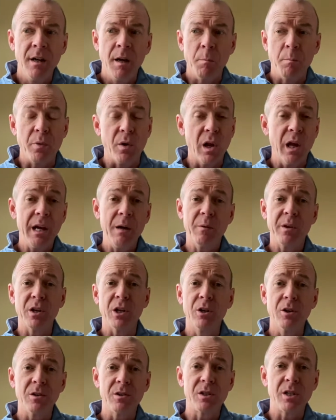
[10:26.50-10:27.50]
play with a
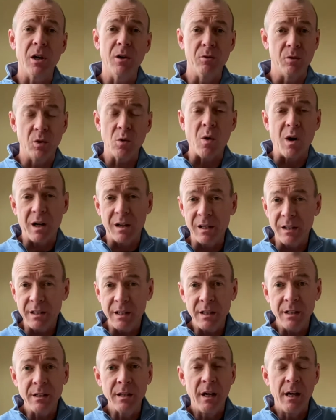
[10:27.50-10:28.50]
good tone
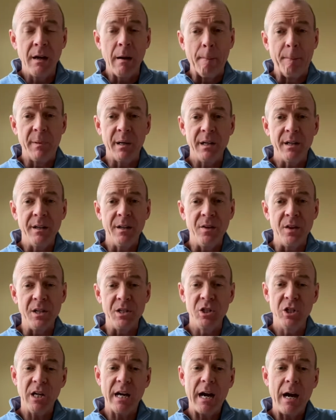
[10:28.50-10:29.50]
quality. But the
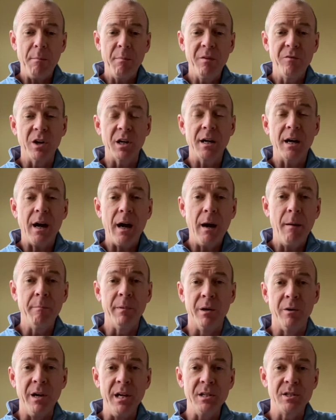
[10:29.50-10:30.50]
job of a
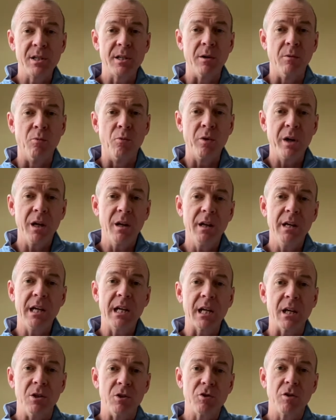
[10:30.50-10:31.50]
combo is to really
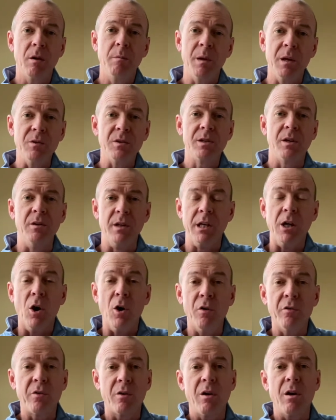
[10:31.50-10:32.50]
contribute to the
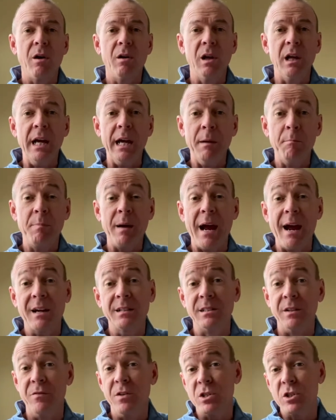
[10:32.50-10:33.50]
overall
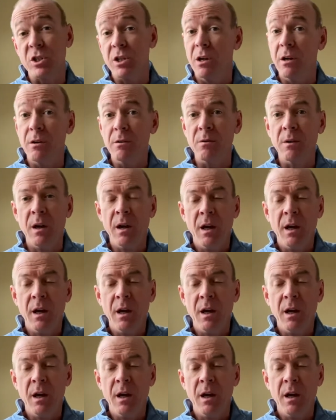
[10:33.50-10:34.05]
impact of the show.